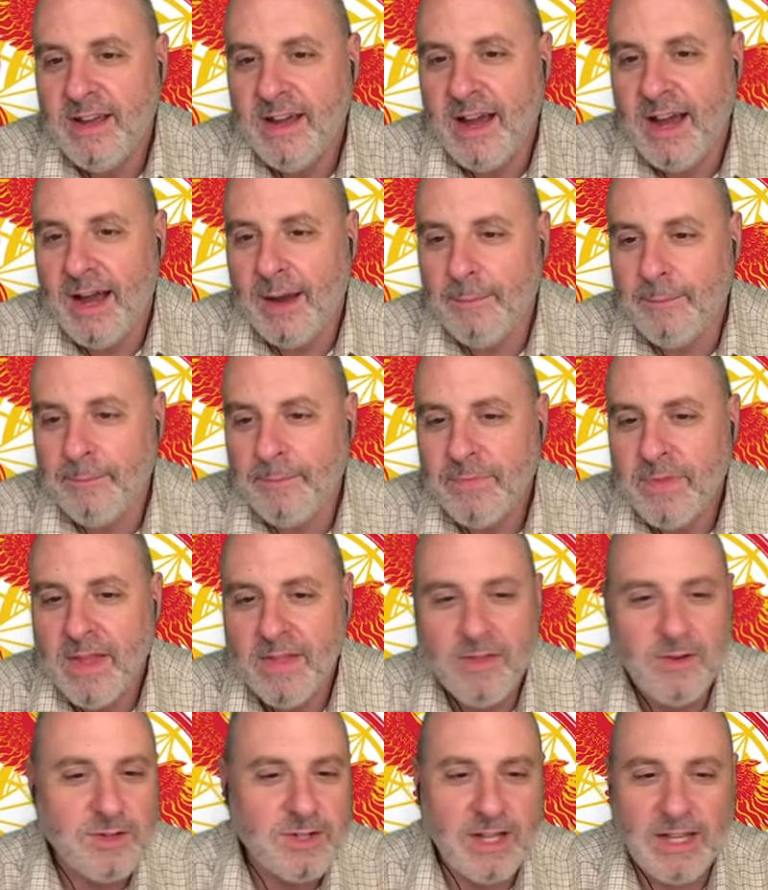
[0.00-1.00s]
Um,
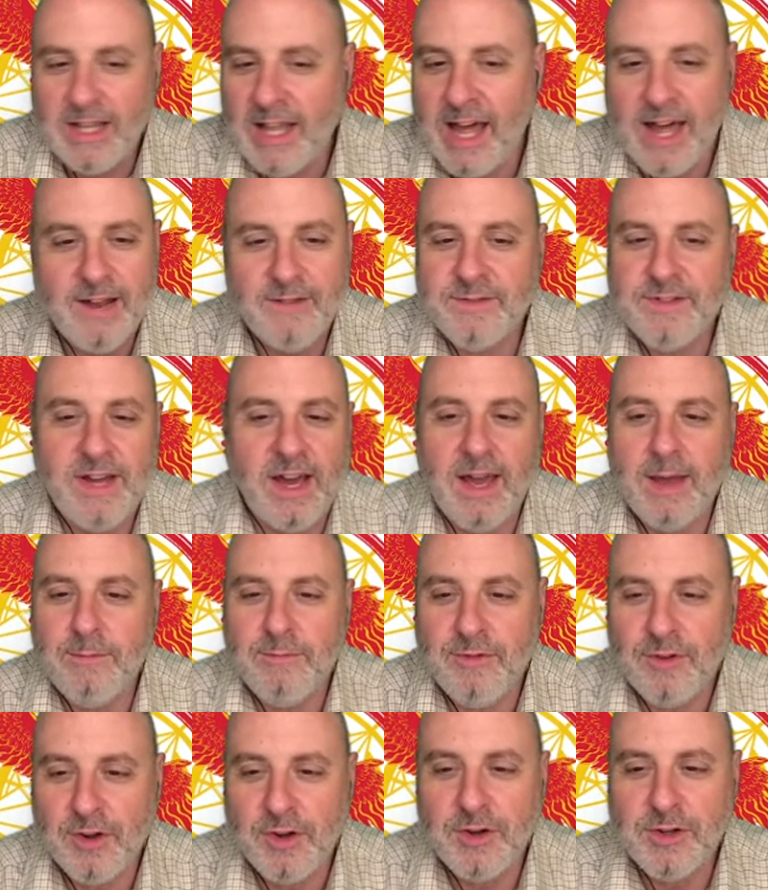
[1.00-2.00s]
there's a lot of time
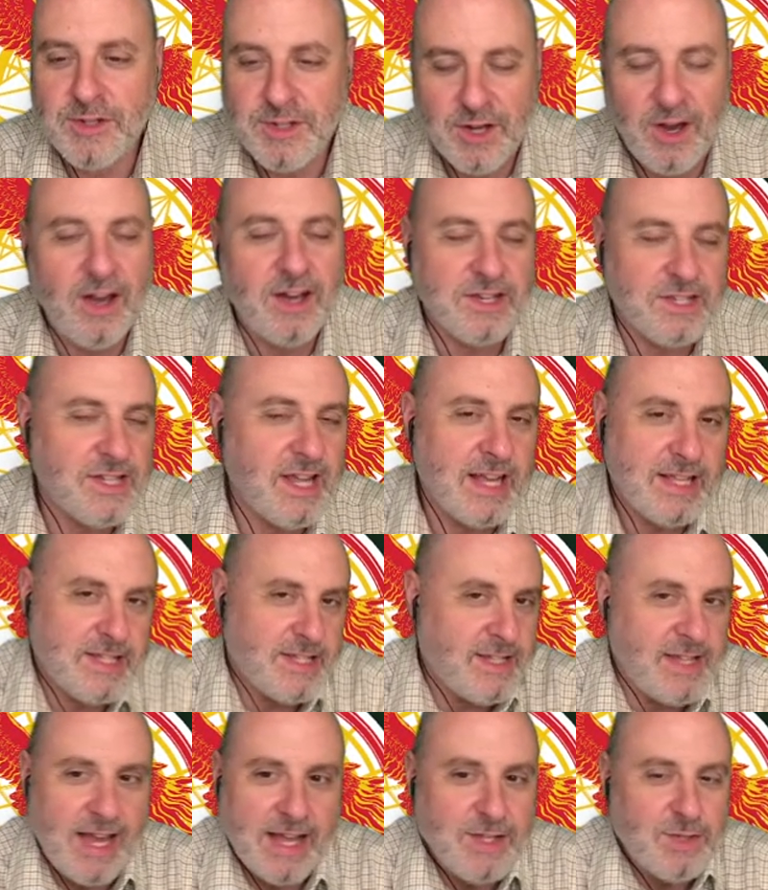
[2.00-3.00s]
for good talks.
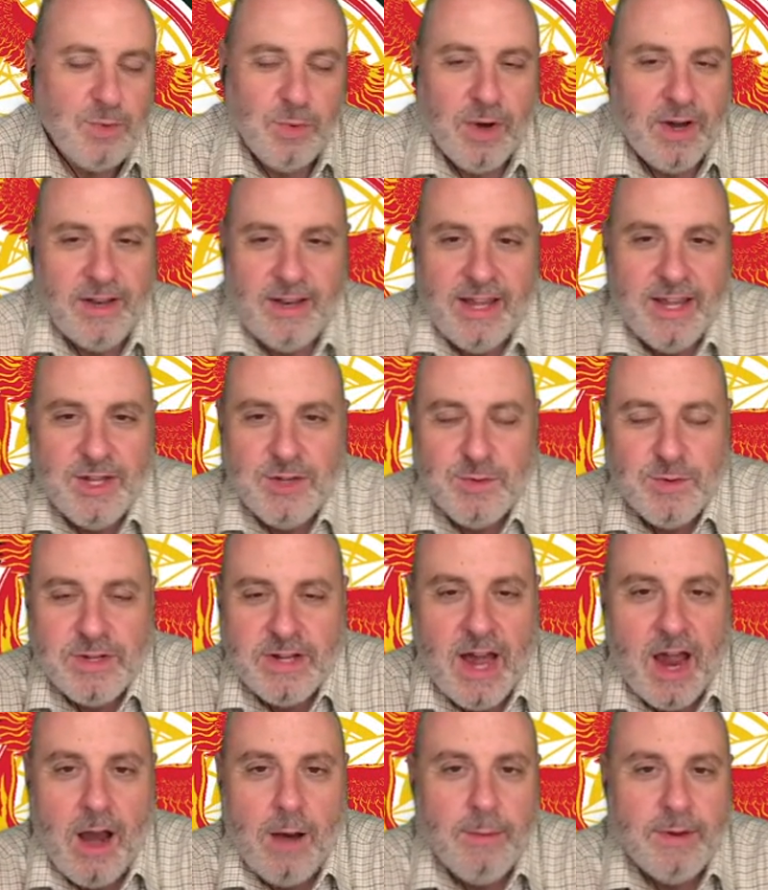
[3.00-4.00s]
That's that's what his
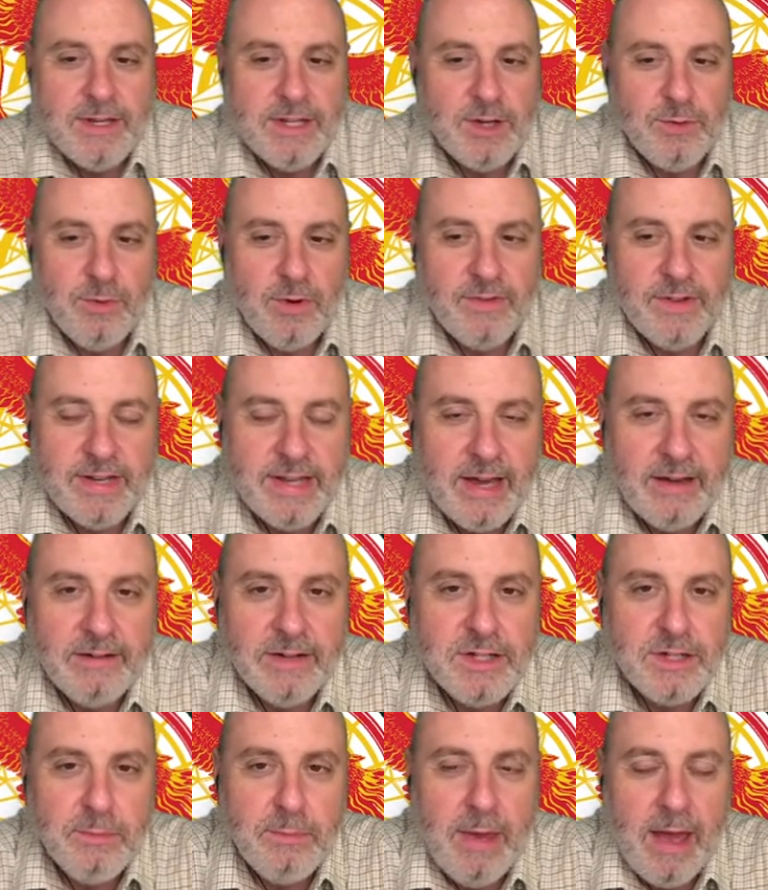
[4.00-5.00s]
retirement in Rivendell
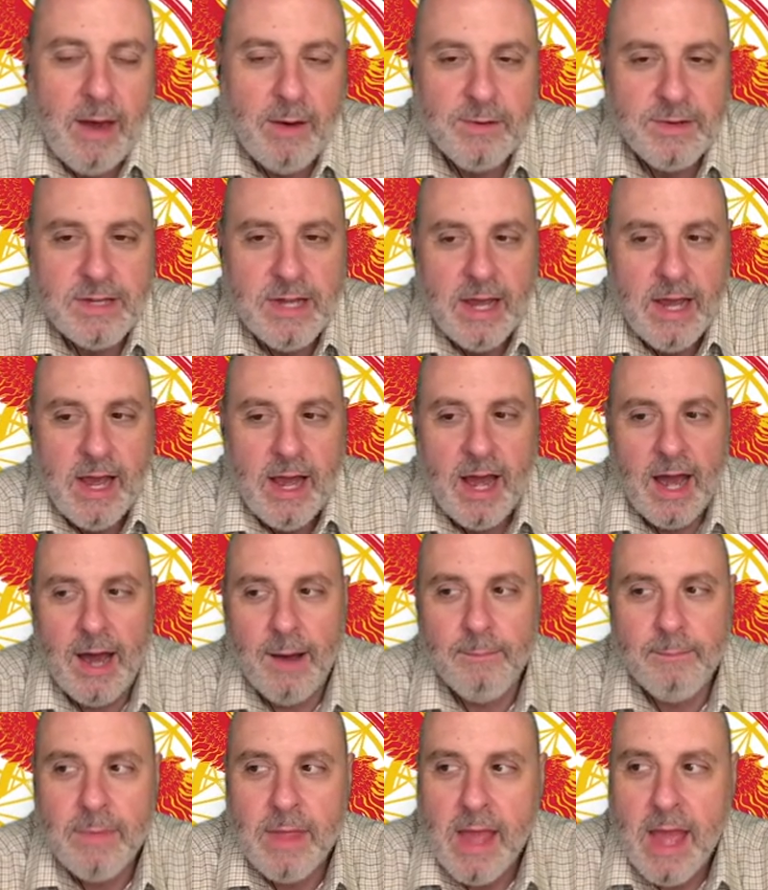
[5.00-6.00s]
is about.
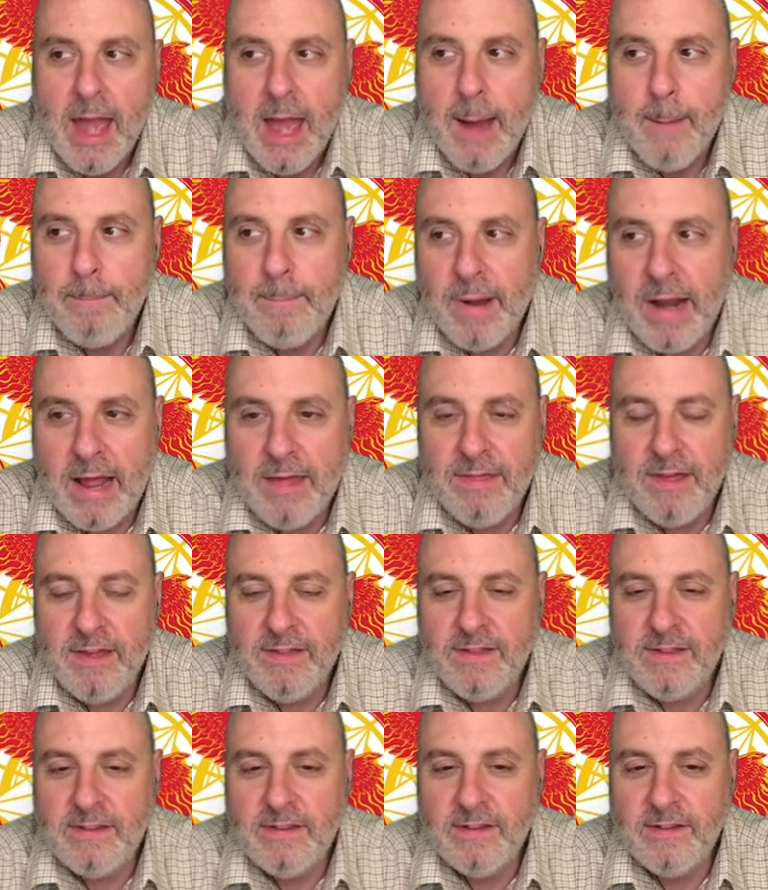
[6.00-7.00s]
Um, but I think
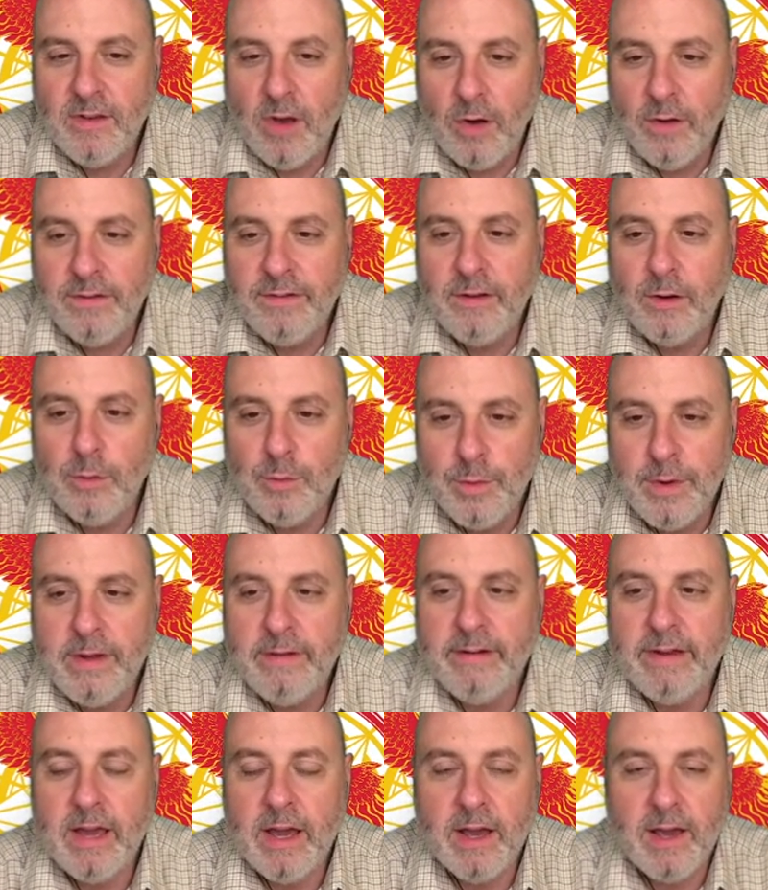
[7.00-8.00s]
this is also
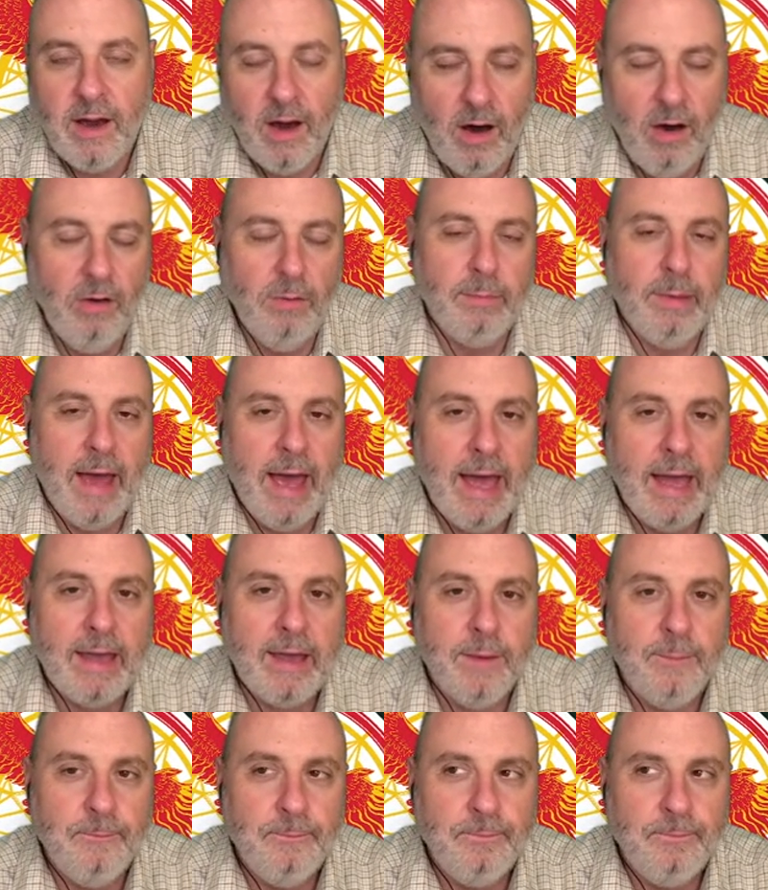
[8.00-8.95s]
really a callback